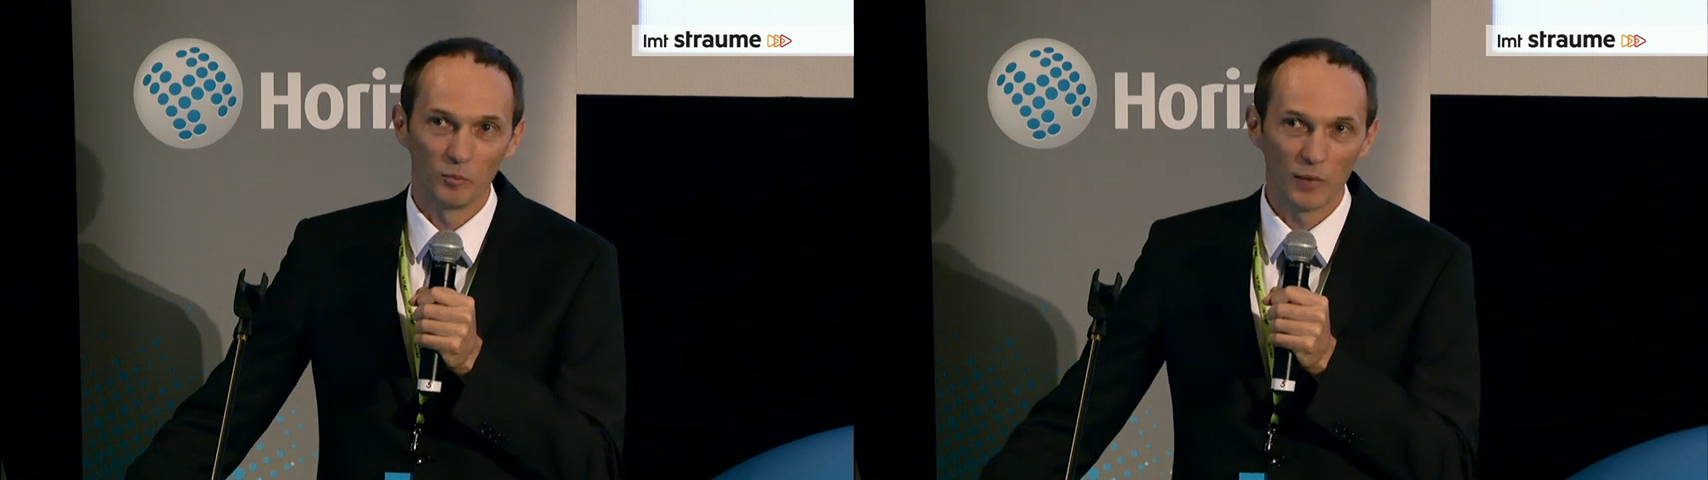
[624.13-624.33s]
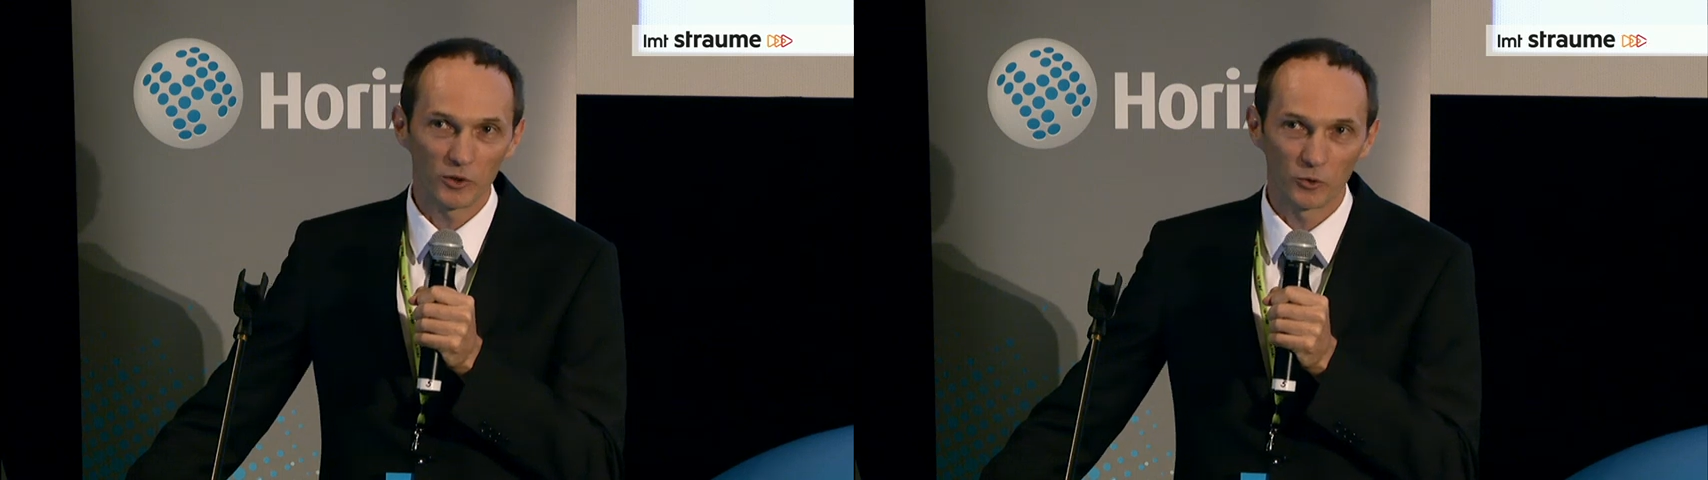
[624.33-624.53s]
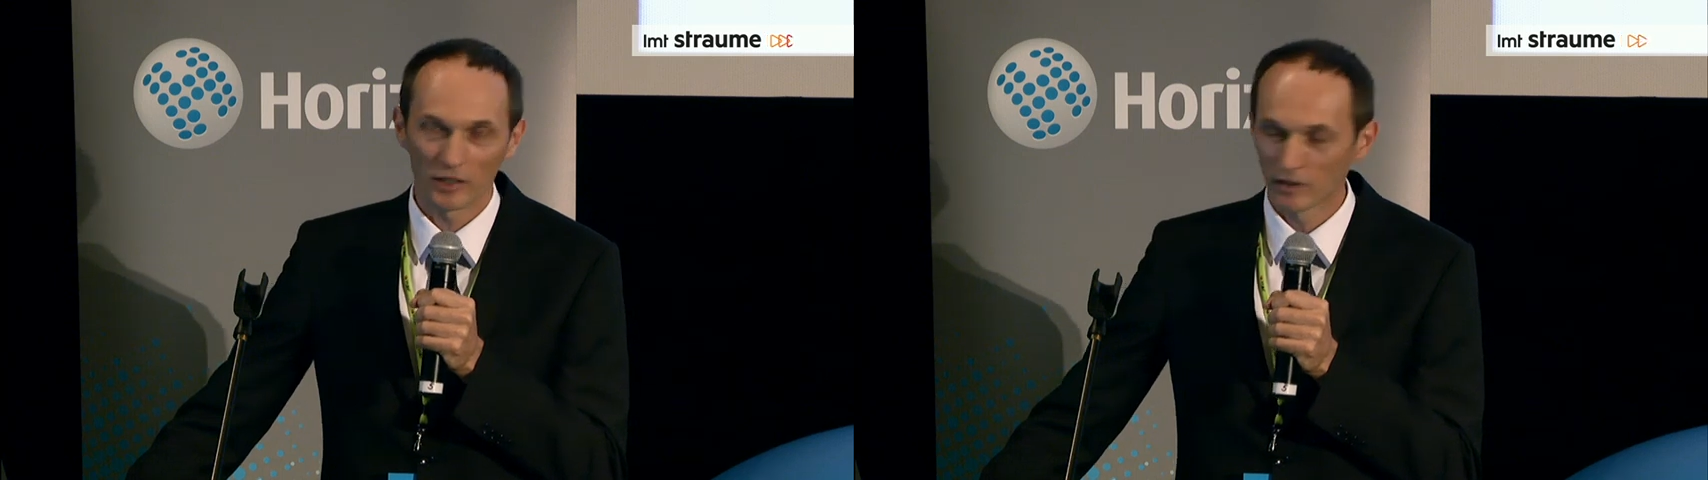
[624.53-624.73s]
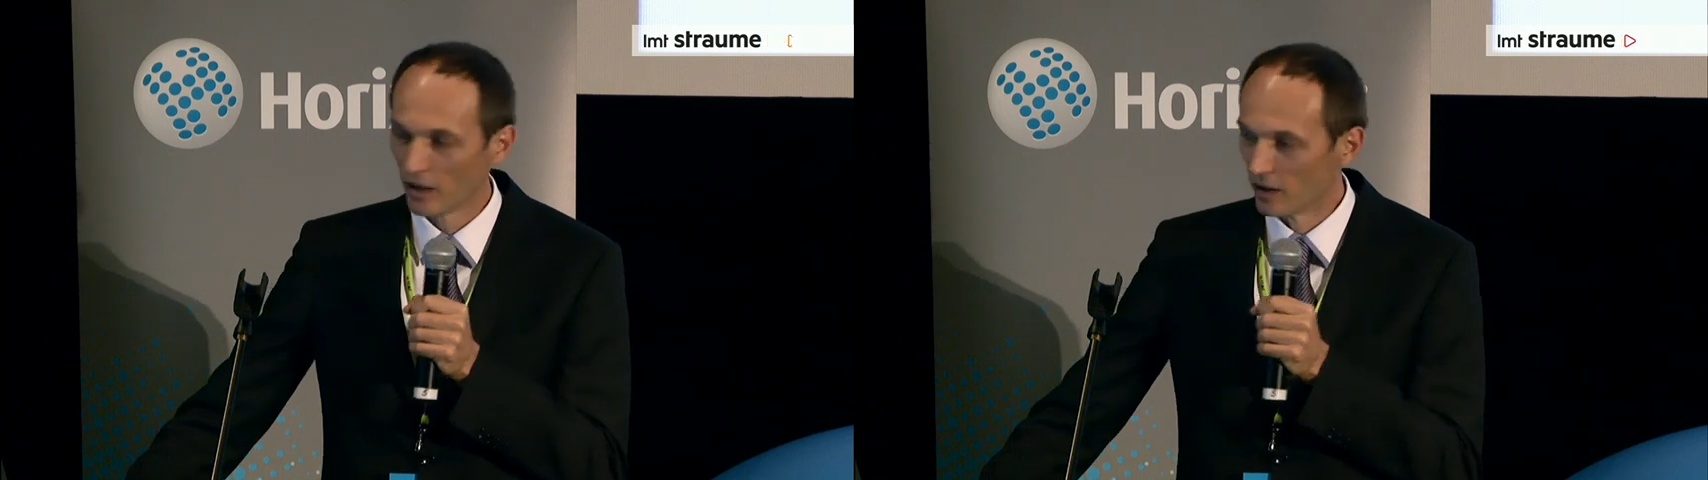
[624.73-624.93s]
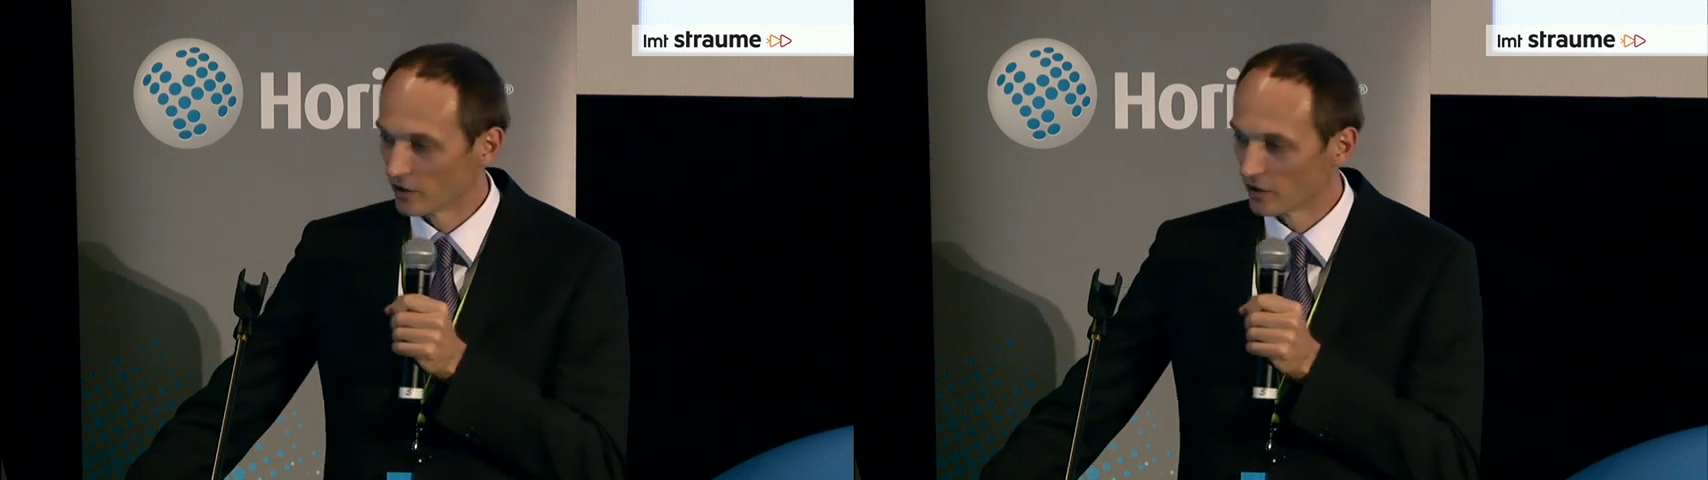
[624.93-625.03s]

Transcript: metrics,